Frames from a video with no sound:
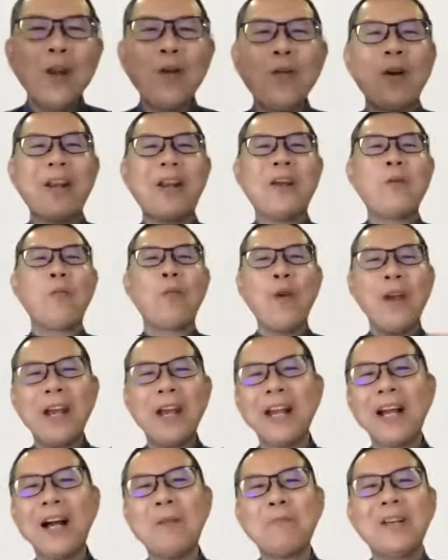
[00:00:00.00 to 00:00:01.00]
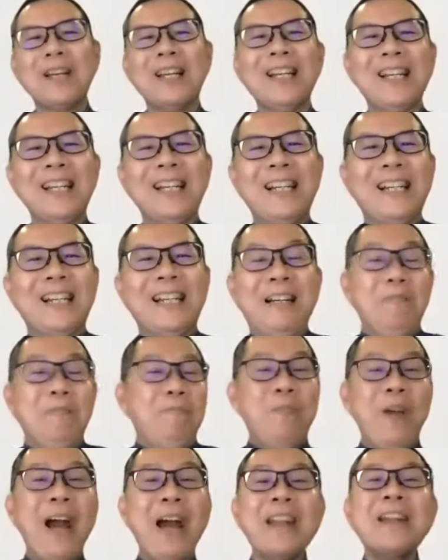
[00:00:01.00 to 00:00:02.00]
when they wake up,
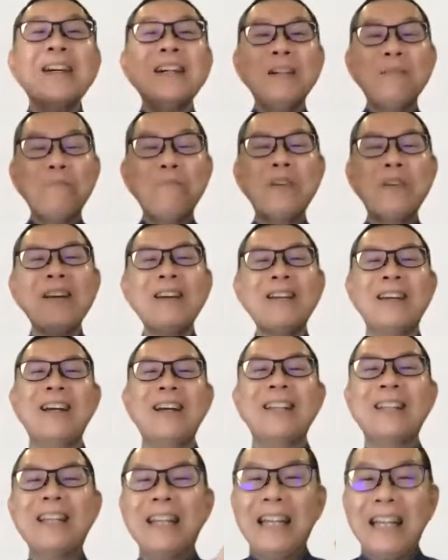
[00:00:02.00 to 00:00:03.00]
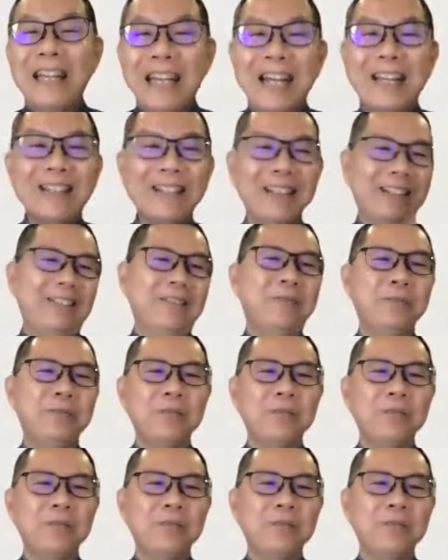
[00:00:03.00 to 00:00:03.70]
manna appeared and they ate it.